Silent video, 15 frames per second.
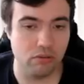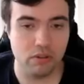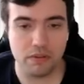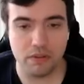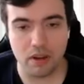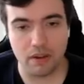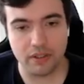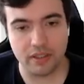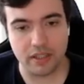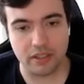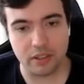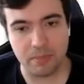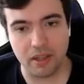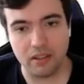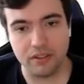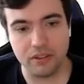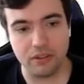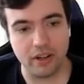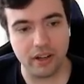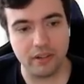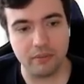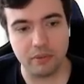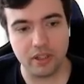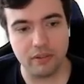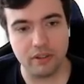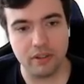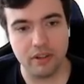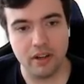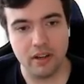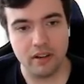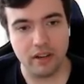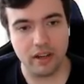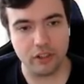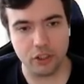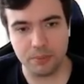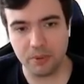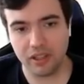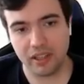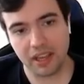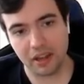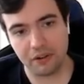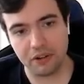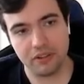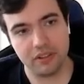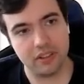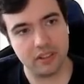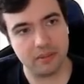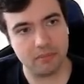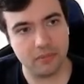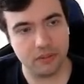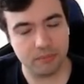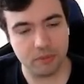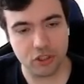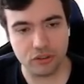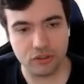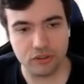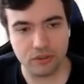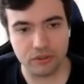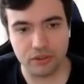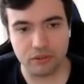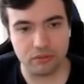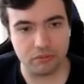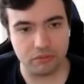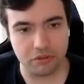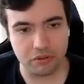if you have a dead spell in your hand, whatever. I just put a counter on the Magician's Souls to